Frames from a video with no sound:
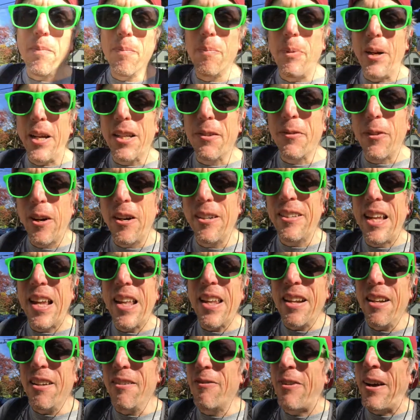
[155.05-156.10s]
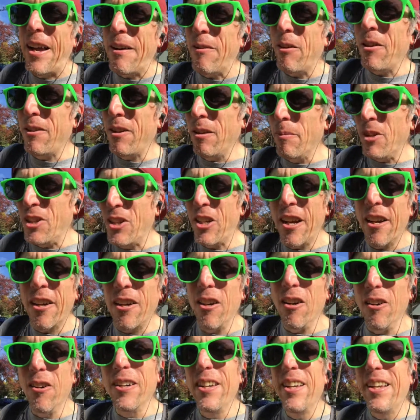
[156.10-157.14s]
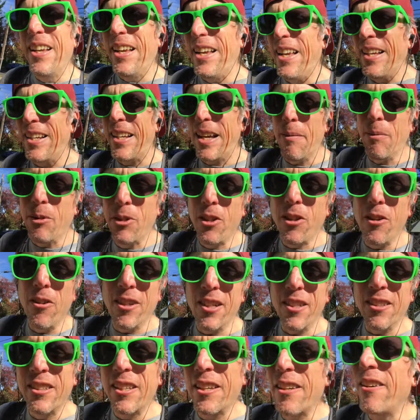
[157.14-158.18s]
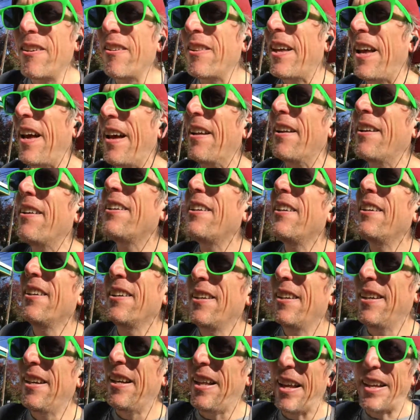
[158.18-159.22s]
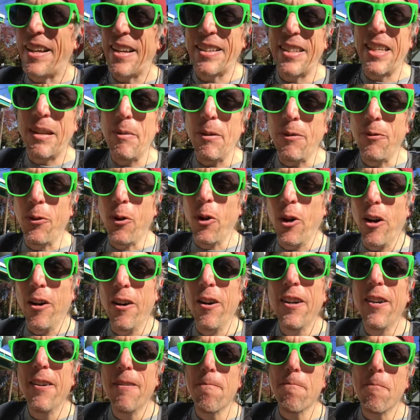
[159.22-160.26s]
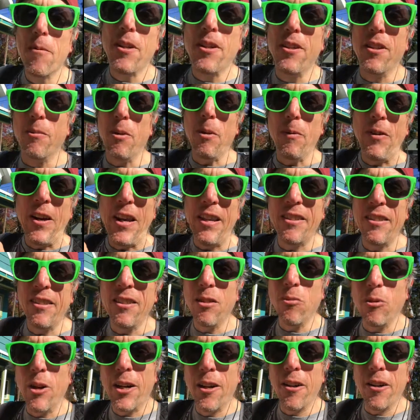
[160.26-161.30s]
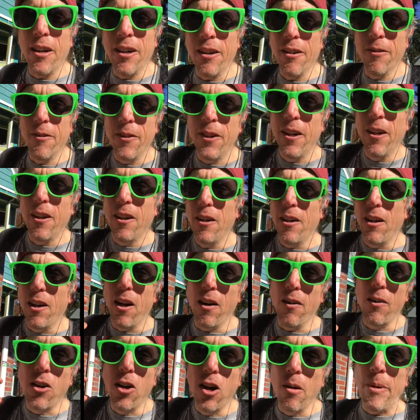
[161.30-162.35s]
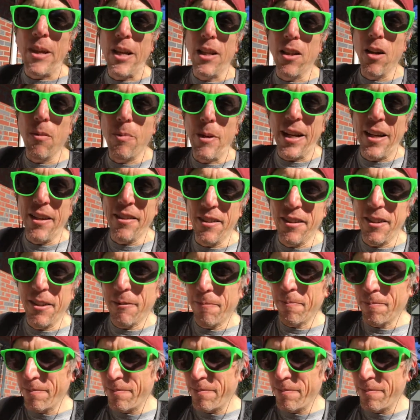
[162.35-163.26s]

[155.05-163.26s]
But as far as hanging in a fight with Lomachenko anytime soon, consider that, like I said before, he's going to be facing the winner of, of Commey Lopez.